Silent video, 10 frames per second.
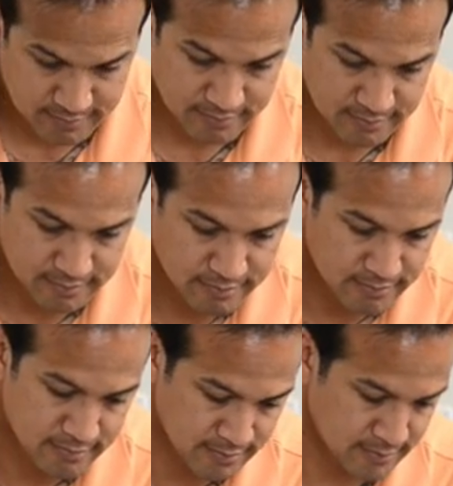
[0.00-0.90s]

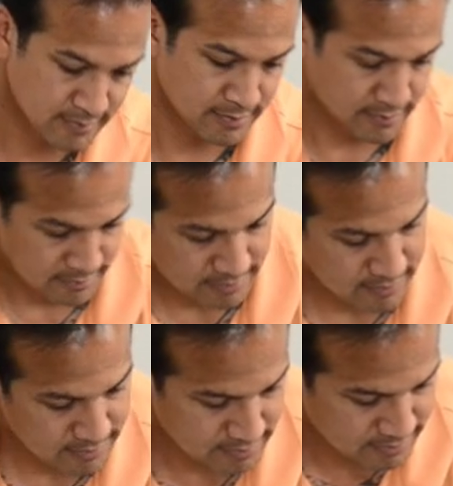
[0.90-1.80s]

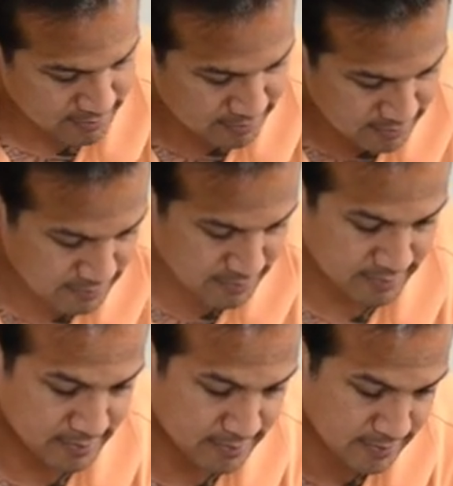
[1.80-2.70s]

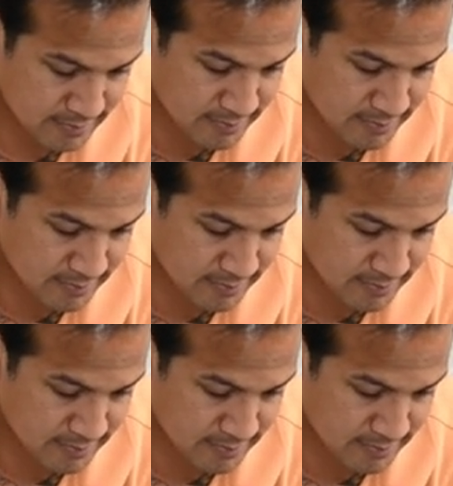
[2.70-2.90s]
(silence)